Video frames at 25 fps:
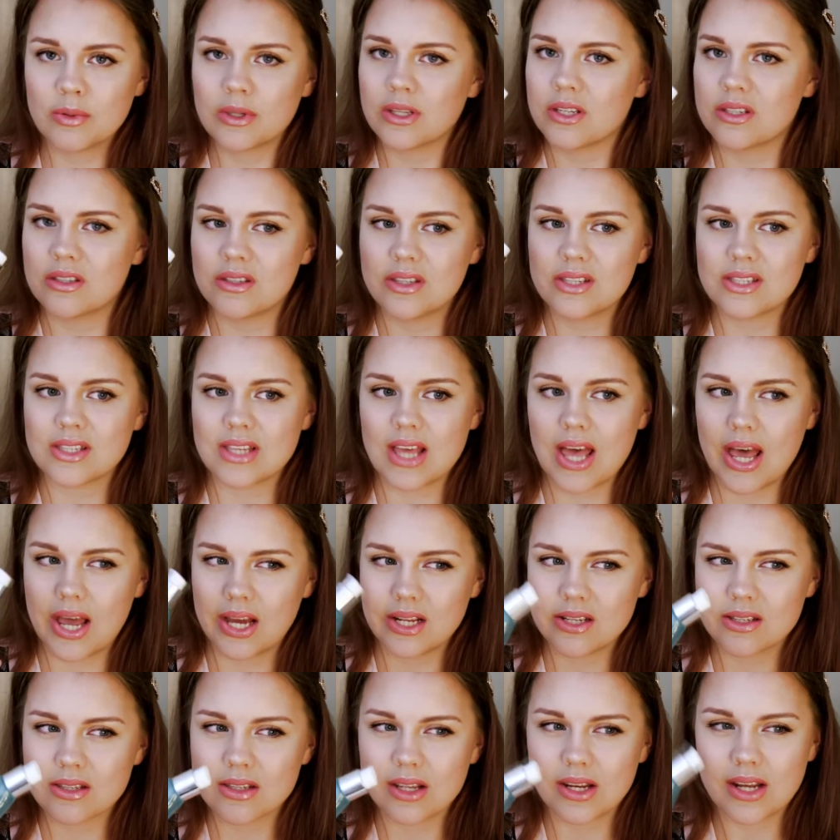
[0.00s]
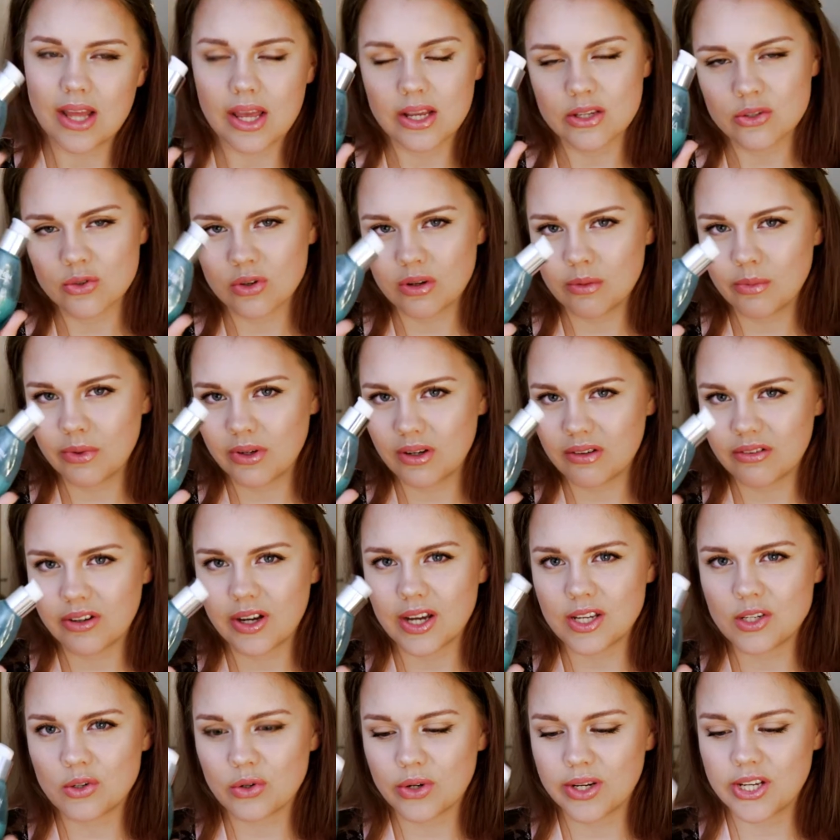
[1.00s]
because this adds that extra bit of
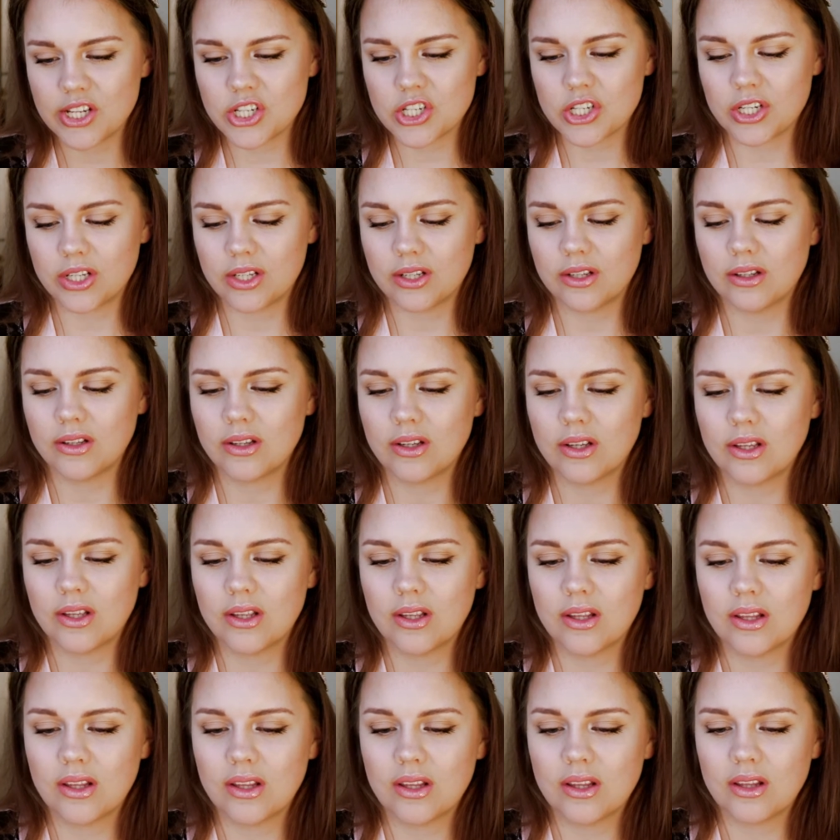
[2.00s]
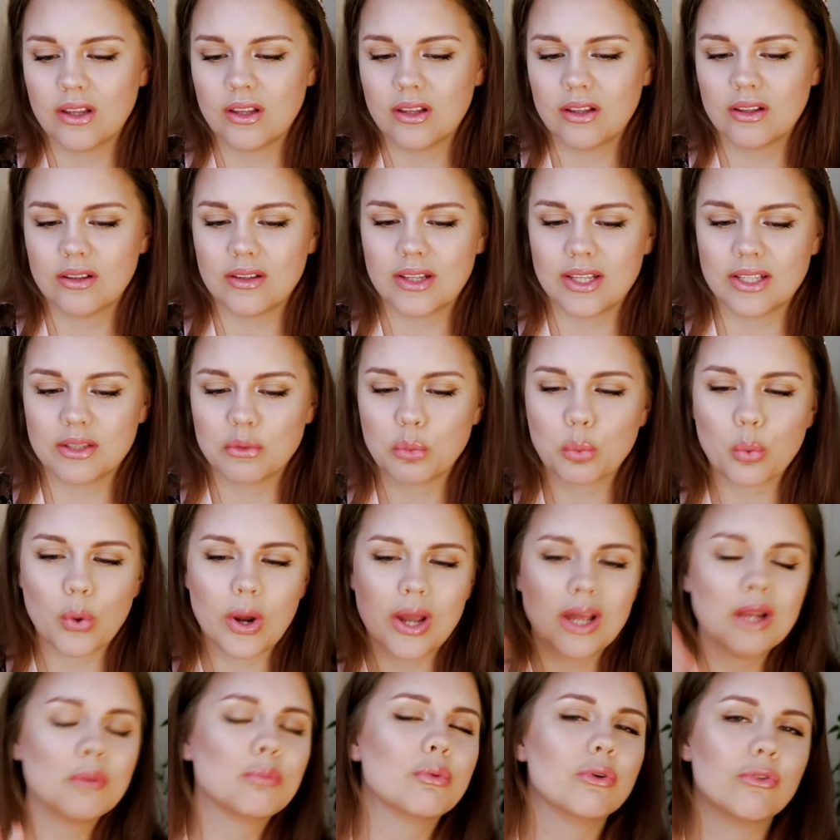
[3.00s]
hydration, like
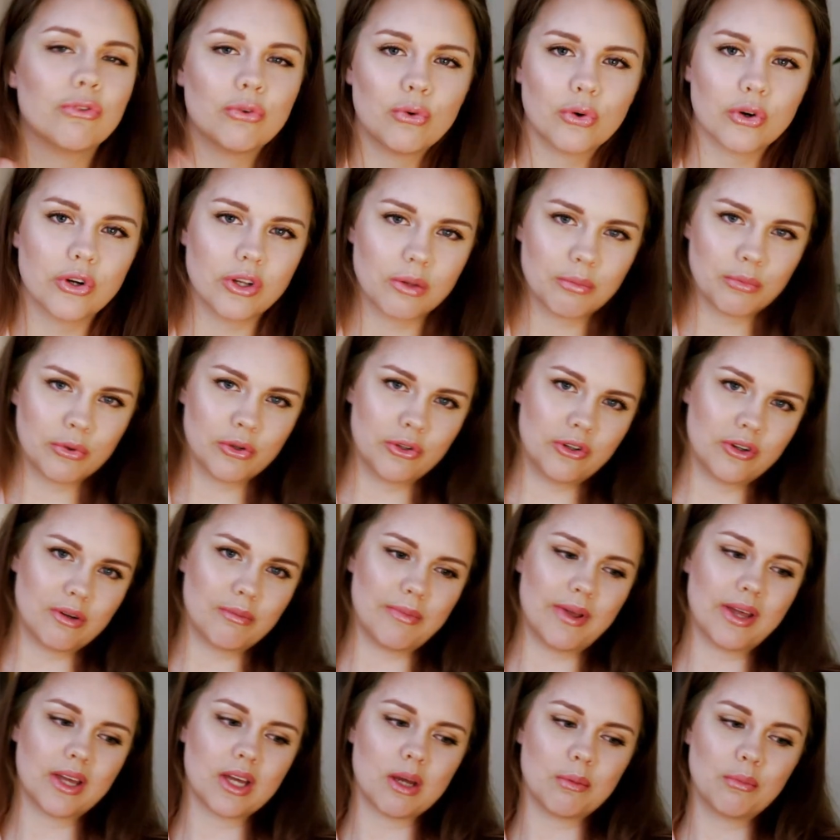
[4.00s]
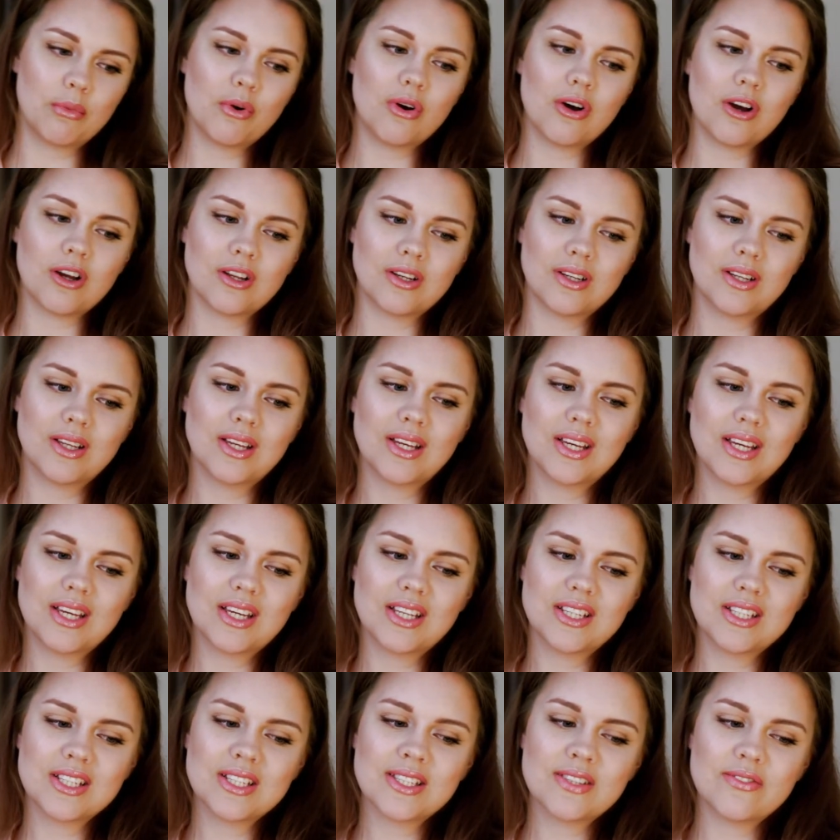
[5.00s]
right before you put your makeup on,
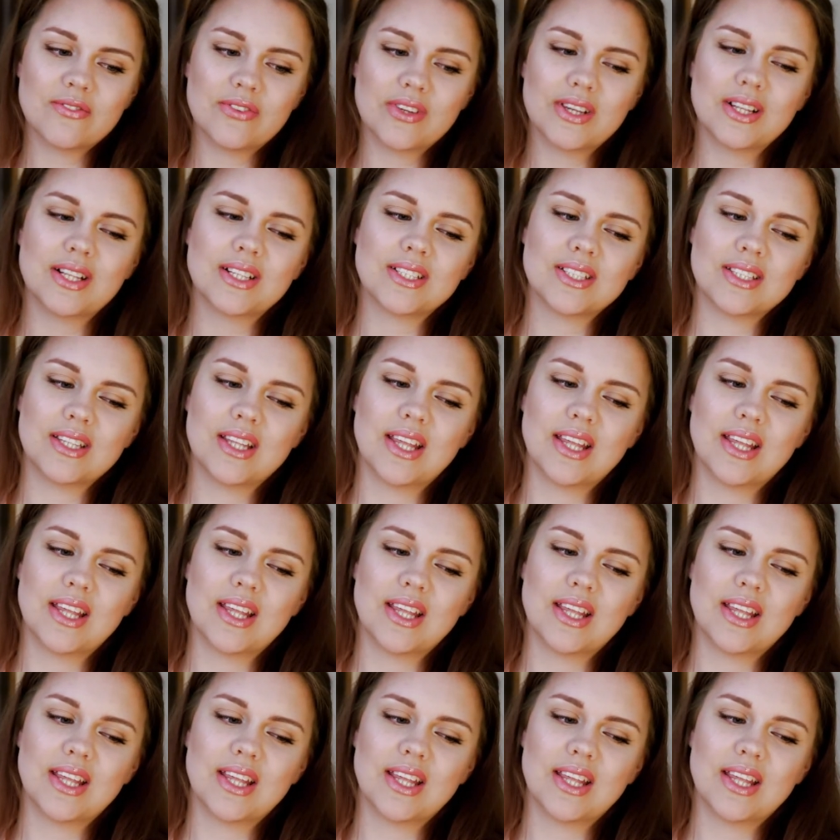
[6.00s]
it just feels